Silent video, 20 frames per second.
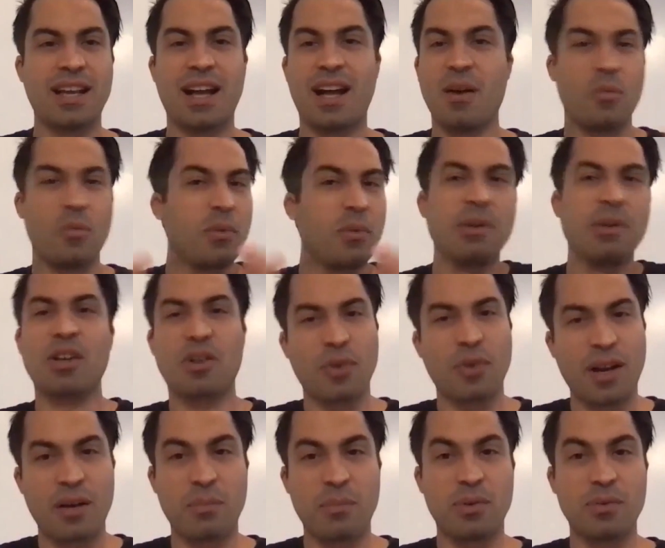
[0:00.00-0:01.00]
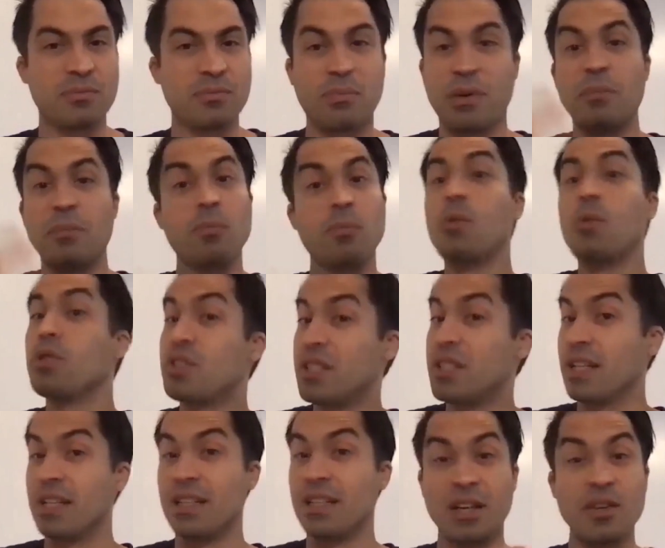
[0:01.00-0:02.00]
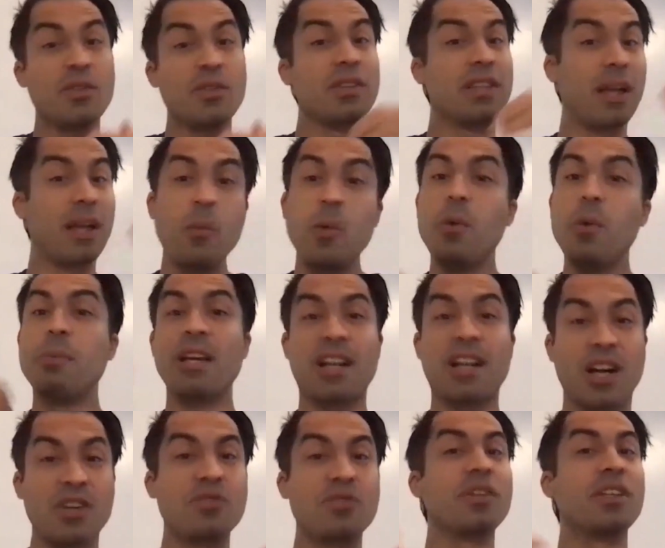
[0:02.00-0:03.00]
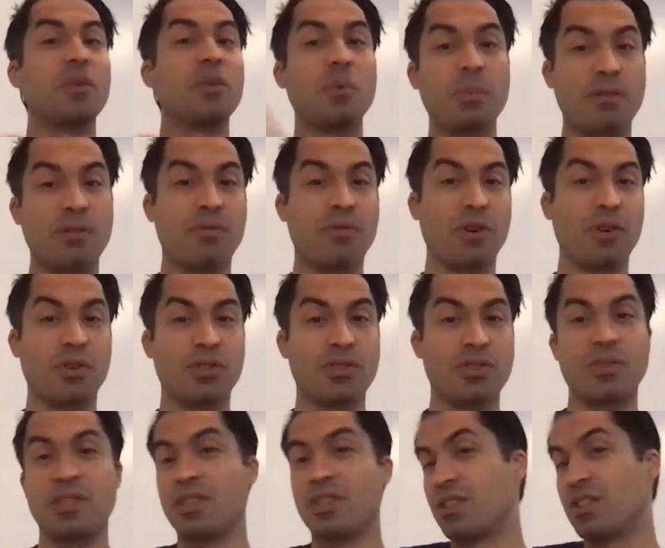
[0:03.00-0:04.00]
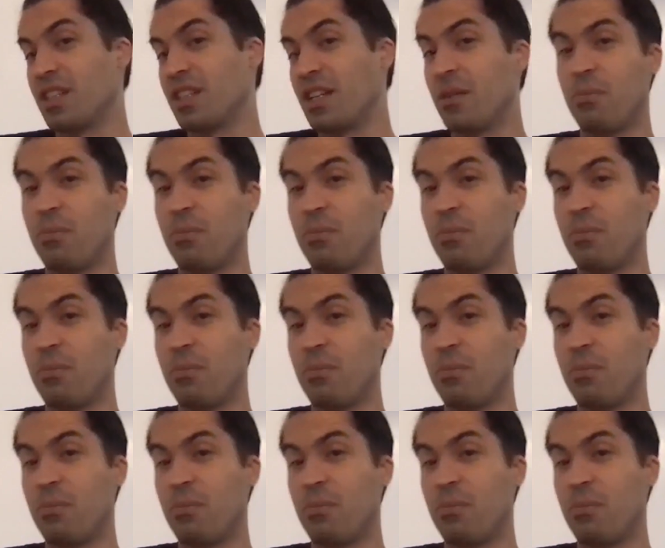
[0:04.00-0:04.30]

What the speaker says: would be incredible. But we'll see. There will be a country that will be first. Is it Singapore?